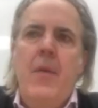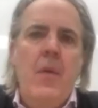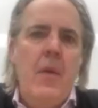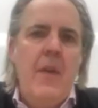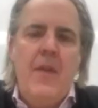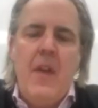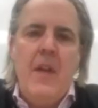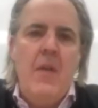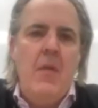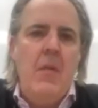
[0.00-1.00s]
early
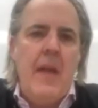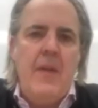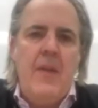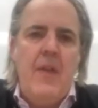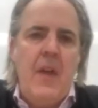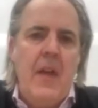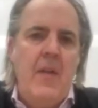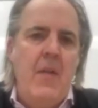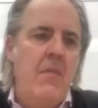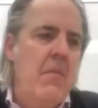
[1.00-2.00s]
seed or late
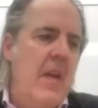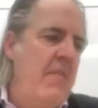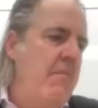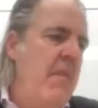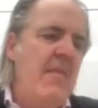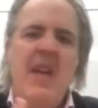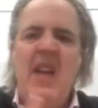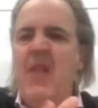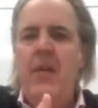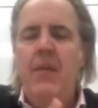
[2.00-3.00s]
seed, and maybe
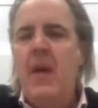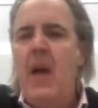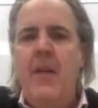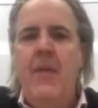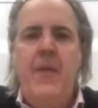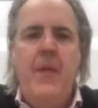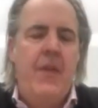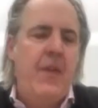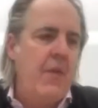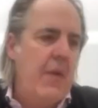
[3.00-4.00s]
even kind of
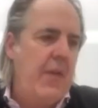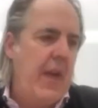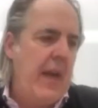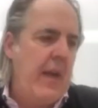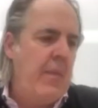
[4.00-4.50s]
Series A